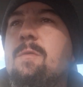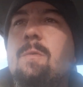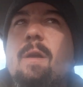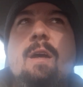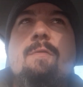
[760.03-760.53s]

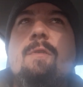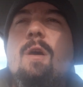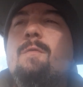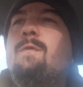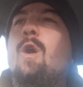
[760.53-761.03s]
whatever.
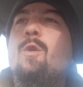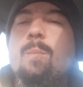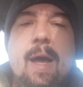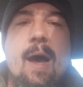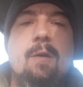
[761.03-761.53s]
No, vote
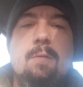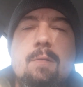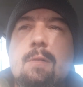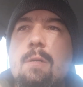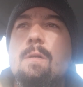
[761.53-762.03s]
them out,
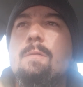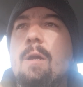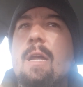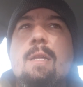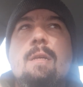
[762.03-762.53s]

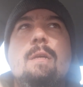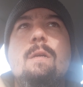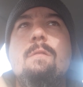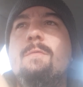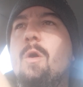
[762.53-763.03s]
right?
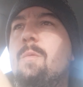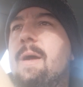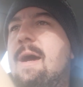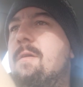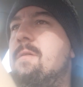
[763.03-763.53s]
Vote them
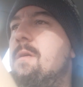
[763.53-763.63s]
out,